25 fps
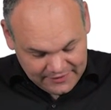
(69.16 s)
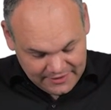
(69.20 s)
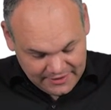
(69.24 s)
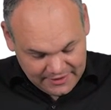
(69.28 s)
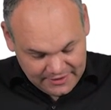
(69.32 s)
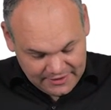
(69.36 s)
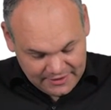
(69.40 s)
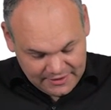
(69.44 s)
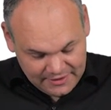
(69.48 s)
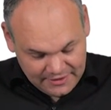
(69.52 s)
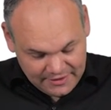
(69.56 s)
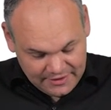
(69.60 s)

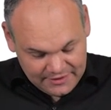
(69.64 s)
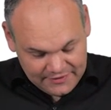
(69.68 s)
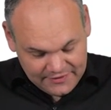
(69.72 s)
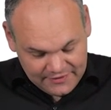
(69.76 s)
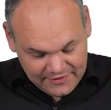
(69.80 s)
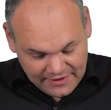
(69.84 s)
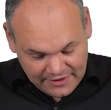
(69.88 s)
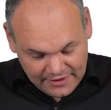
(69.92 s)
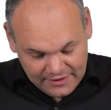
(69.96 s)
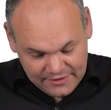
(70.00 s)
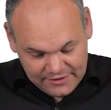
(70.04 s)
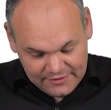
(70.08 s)
and
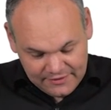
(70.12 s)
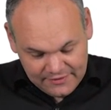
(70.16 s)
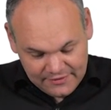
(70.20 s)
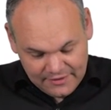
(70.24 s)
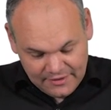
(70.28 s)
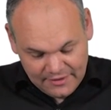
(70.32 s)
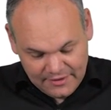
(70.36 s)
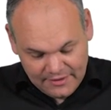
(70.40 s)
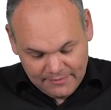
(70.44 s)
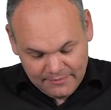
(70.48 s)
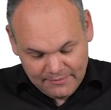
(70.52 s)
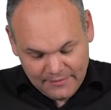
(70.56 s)
second,
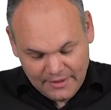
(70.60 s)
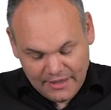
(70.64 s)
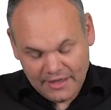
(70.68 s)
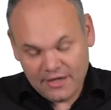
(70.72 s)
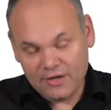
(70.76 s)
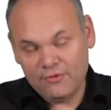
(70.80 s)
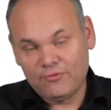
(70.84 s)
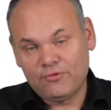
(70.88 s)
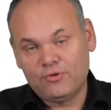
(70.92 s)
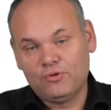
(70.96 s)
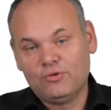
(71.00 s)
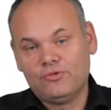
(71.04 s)
I
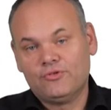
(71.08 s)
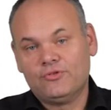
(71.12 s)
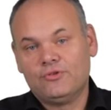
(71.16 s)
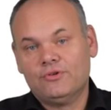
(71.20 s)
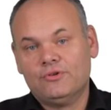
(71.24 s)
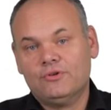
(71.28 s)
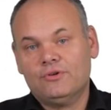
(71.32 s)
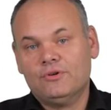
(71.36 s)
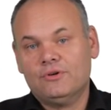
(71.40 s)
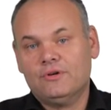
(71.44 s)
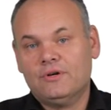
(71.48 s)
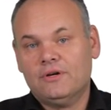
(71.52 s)
have
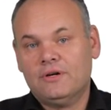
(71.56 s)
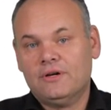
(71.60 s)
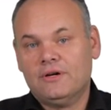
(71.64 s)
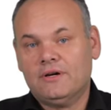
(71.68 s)
also